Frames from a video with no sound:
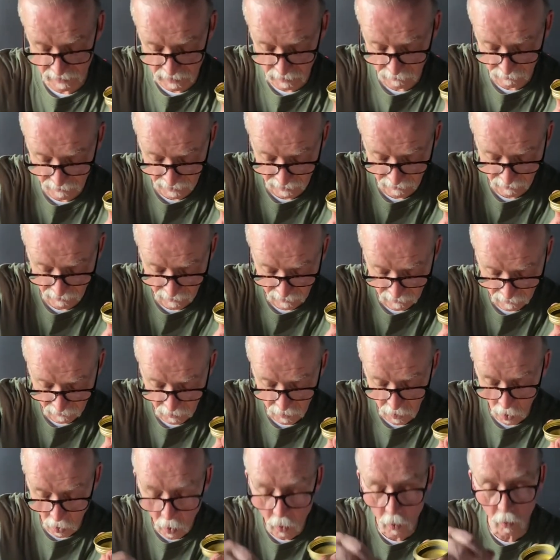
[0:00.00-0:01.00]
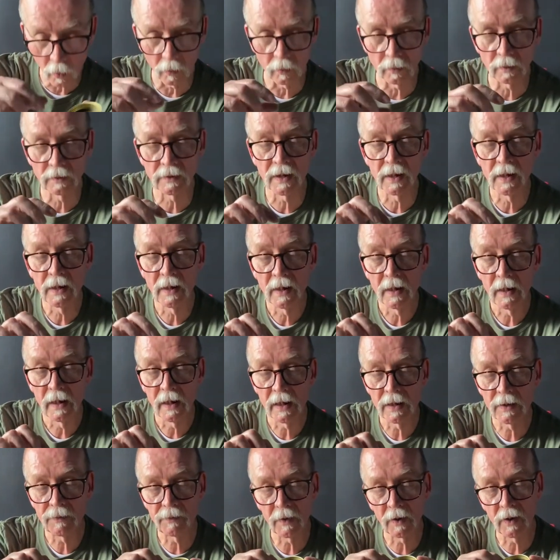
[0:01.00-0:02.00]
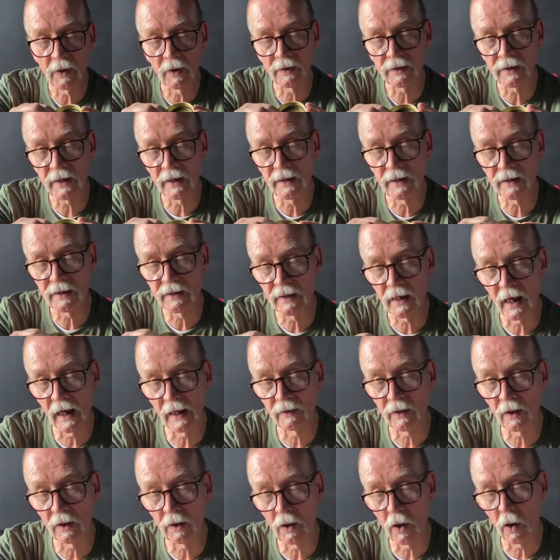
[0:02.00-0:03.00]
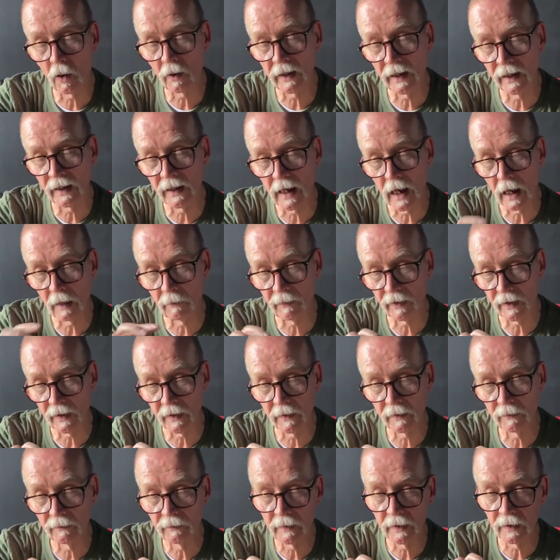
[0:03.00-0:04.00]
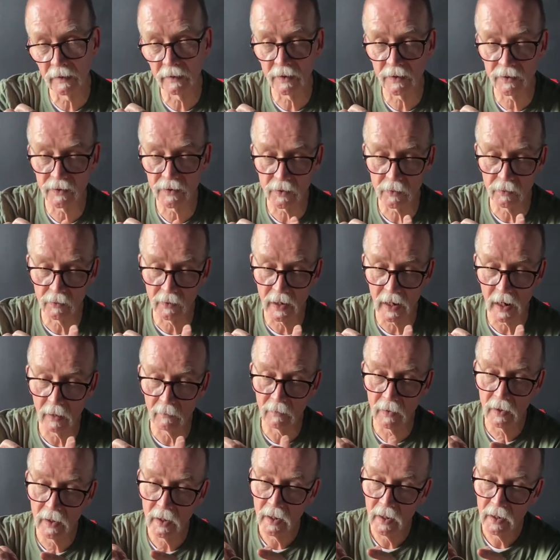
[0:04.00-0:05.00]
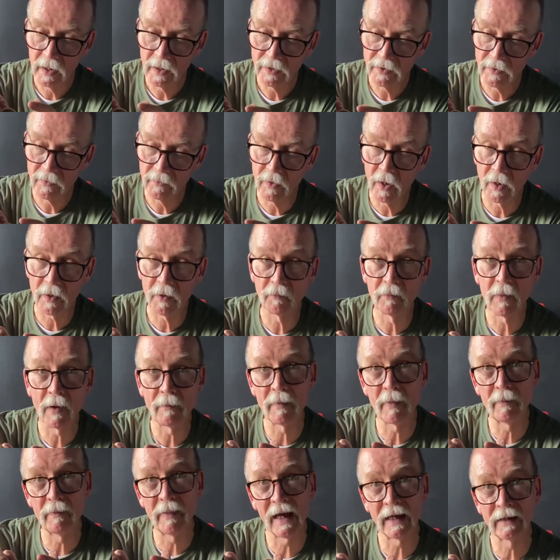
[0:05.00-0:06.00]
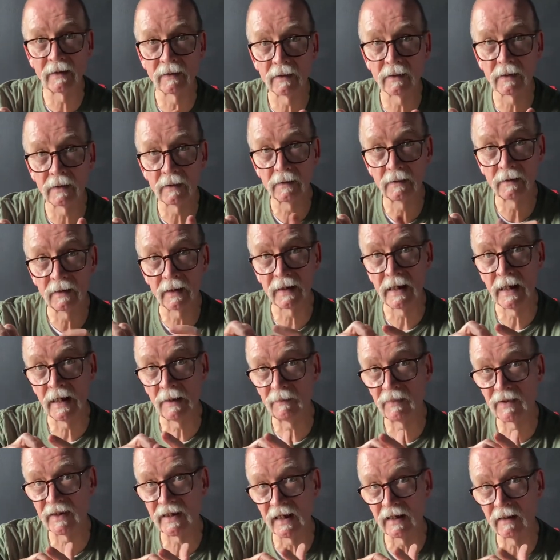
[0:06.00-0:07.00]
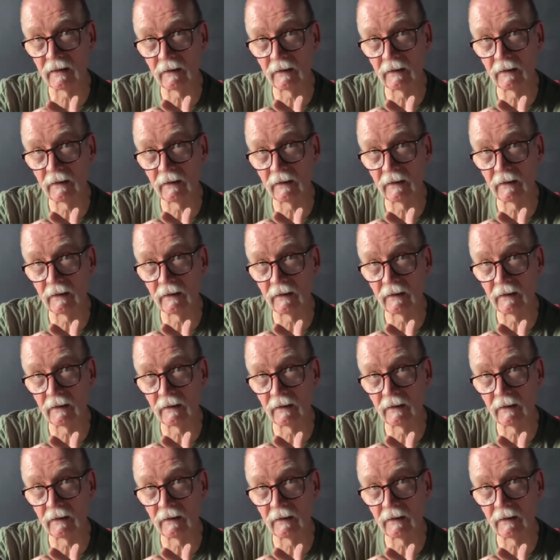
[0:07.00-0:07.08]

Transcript: to be cold, is because inside the locking cap here, in the screw cap, you've got a rubber band that keeps